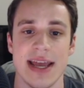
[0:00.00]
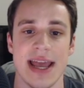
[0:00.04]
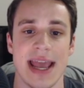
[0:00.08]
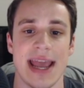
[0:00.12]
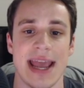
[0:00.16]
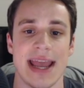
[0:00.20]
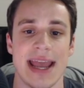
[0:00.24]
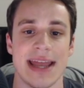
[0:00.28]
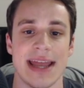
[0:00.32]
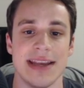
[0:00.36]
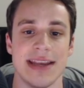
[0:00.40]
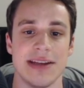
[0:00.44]

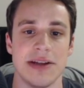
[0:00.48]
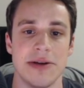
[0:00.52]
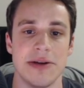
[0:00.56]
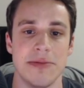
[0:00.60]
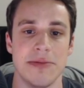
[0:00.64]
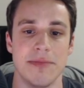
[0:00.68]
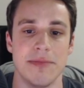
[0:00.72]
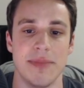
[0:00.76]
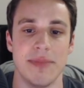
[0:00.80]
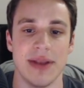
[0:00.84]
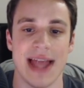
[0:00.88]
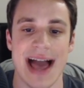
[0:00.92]
And
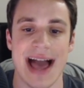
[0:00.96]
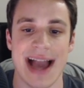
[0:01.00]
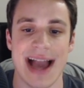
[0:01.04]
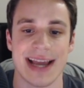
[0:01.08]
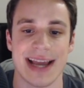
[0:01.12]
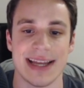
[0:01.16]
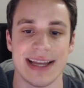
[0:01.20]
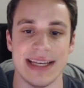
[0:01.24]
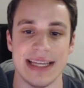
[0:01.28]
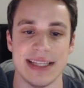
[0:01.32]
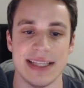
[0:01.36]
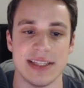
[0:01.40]

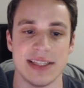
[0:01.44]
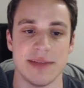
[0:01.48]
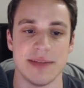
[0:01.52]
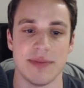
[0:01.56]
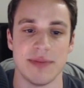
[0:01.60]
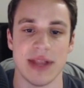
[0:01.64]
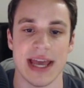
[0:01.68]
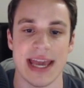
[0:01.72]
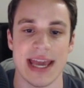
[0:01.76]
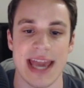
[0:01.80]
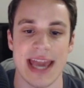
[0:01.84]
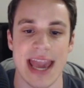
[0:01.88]
black needs to
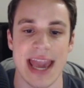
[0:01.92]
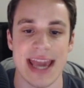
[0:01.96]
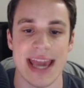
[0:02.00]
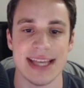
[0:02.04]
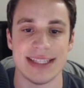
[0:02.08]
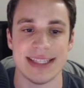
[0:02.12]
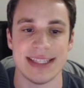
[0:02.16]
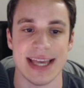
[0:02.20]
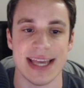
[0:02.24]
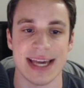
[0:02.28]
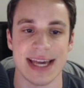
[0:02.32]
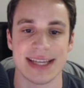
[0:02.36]
play
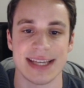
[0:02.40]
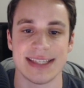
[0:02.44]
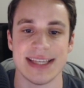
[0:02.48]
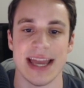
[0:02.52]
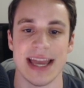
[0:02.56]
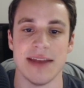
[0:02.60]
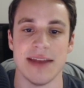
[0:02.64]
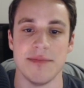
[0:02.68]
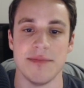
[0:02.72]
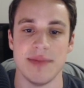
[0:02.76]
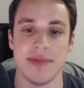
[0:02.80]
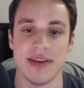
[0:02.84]
a6
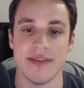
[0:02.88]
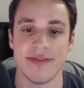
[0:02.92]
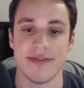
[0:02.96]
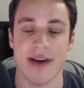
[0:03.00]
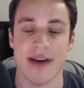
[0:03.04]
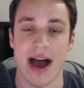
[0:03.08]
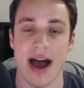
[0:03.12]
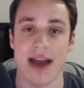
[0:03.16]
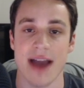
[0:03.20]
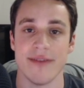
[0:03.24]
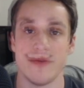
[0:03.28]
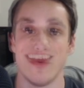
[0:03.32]
and
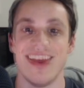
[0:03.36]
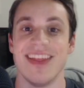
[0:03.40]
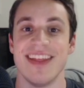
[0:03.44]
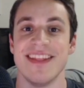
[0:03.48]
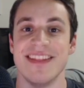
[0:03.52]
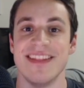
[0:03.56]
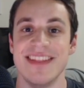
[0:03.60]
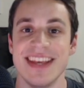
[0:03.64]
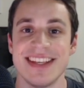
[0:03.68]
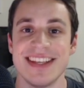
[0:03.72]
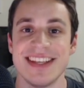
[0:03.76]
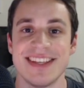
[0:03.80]
b5.
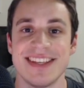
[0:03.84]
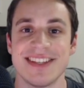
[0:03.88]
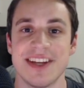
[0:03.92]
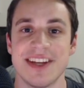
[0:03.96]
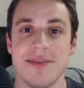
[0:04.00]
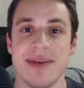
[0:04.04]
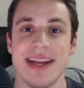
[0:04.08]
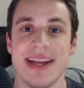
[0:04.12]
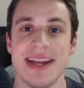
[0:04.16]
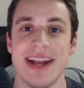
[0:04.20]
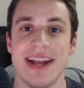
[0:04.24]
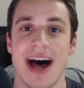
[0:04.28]
This is
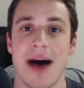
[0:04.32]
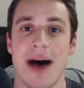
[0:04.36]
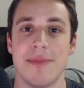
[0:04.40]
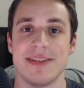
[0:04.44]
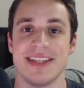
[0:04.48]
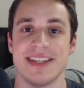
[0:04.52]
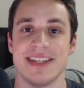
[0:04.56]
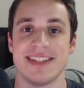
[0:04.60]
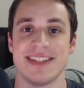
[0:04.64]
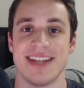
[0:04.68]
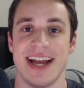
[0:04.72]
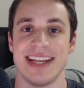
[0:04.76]
going to be an
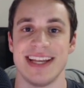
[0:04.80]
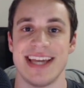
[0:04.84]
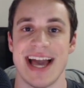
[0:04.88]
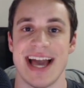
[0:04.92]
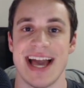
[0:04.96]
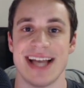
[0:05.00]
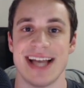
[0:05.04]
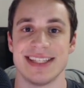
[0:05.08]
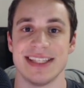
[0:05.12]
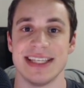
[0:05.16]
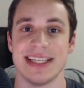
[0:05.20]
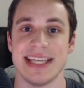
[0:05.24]
opposite side
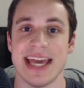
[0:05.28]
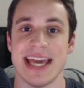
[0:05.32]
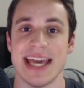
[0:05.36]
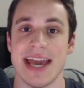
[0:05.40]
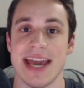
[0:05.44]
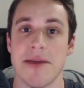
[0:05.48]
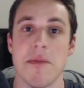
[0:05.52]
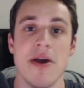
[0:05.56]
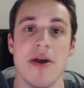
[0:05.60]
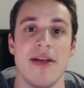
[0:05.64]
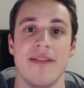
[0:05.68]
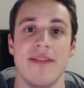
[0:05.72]
castling
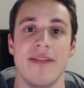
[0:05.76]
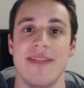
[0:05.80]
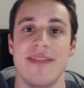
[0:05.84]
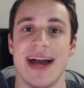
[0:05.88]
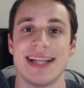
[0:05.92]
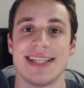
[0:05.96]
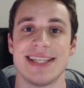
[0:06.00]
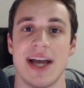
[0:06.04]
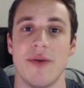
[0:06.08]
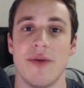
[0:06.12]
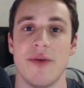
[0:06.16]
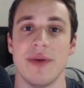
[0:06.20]
game.
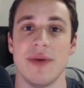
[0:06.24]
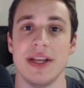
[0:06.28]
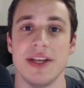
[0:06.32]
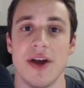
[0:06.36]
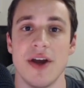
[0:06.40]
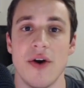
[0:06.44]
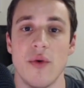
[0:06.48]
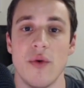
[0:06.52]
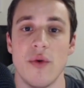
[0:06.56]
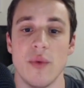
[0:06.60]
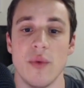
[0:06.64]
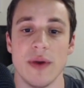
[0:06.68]
That's how we
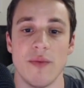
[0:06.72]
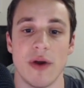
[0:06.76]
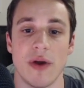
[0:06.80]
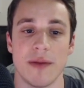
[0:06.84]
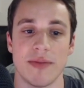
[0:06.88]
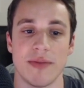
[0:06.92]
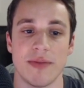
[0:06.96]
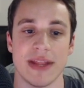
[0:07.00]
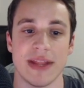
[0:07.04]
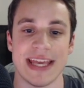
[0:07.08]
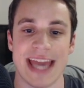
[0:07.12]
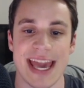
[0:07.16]
know we
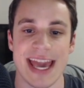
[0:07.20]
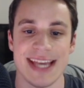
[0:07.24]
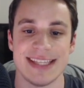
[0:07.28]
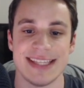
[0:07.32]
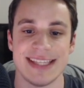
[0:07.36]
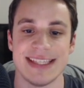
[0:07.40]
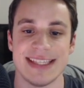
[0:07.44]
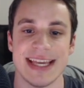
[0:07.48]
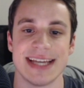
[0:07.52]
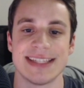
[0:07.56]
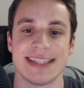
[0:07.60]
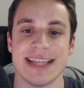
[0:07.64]
want to play
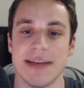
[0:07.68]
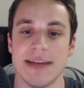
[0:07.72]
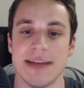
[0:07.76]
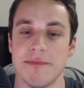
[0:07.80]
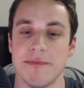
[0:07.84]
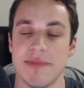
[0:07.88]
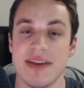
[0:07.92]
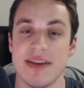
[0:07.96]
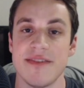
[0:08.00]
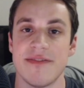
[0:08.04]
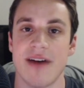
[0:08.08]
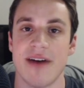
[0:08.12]
a6
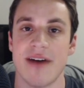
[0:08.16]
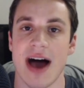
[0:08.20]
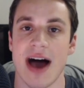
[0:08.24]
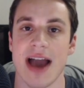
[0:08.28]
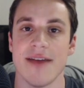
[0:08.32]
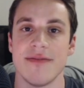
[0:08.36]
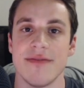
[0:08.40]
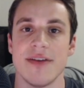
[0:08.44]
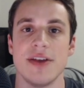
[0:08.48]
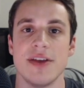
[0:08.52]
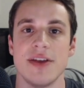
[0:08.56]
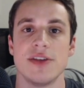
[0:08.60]
and
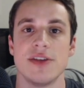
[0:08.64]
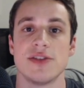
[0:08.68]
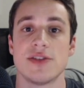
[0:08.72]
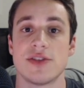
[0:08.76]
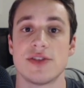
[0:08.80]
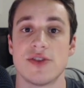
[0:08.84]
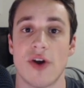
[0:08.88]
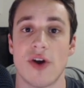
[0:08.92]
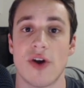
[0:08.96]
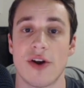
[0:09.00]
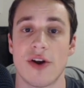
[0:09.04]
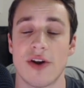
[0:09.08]
b5,
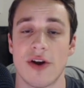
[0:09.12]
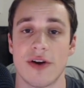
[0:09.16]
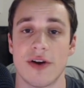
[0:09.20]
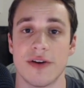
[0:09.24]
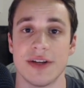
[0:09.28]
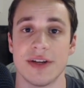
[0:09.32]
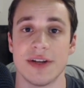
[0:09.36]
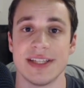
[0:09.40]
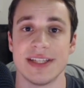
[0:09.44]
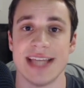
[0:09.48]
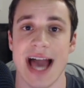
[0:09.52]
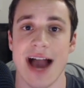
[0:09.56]
start
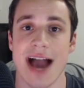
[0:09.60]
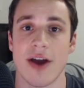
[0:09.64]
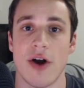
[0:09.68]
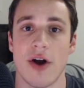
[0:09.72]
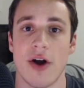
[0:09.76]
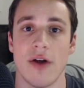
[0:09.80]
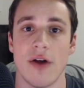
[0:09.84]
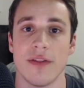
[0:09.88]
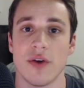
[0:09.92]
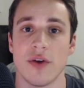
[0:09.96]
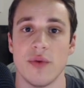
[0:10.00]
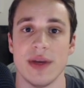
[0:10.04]
our own attack
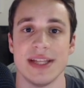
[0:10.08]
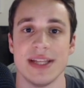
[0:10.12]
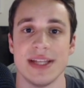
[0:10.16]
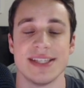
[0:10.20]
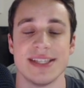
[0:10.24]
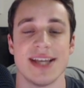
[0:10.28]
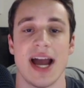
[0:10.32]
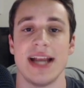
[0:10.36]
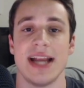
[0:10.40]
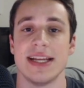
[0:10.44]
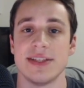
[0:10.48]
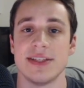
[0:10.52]
on the queen
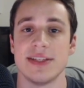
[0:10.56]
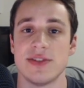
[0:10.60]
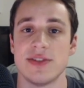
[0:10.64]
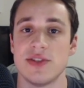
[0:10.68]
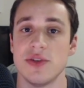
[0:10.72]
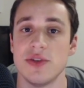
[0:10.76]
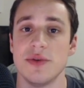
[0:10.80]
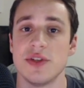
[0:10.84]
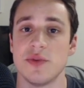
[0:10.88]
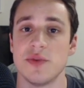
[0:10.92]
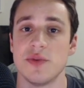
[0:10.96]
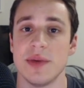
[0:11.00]
side as
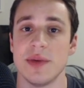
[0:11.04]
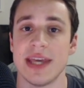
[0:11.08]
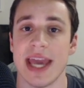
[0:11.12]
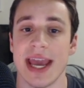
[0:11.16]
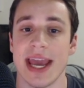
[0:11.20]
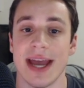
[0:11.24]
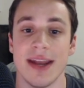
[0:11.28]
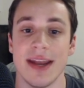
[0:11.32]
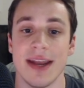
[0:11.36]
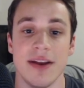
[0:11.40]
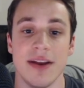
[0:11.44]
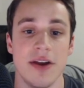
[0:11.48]
soon as we
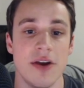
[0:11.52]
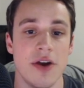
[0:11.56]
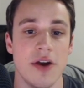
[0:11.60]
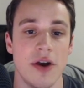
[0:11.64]
can.